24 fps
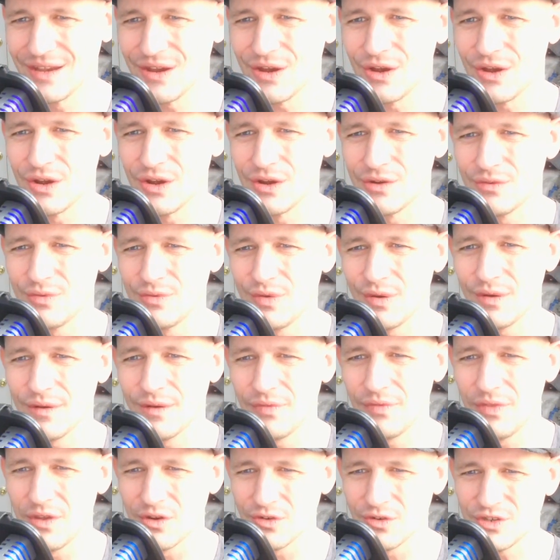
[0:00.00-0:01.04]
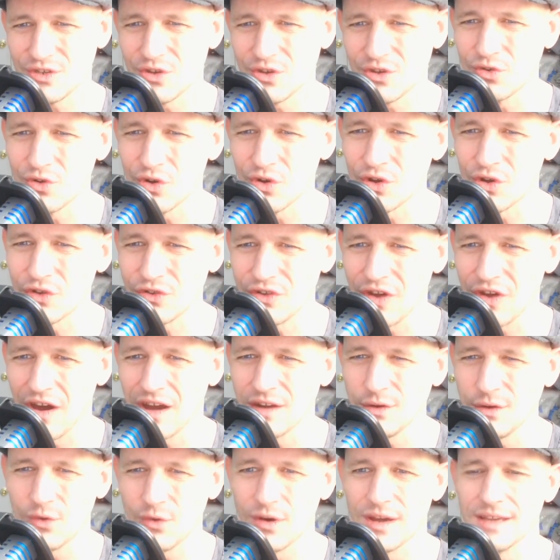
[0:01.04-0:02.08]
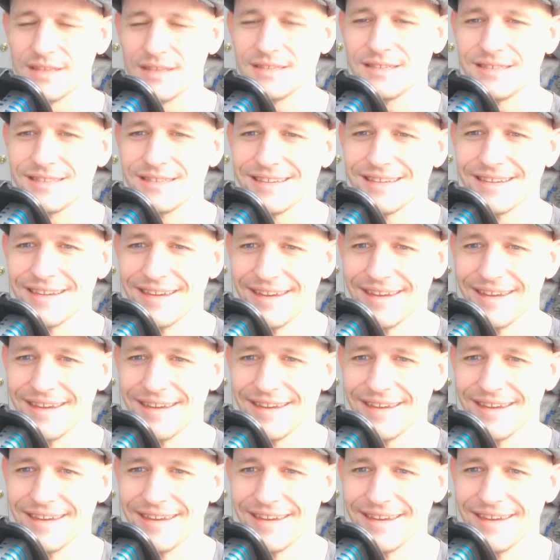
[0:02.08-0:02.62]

of their so-called conquests.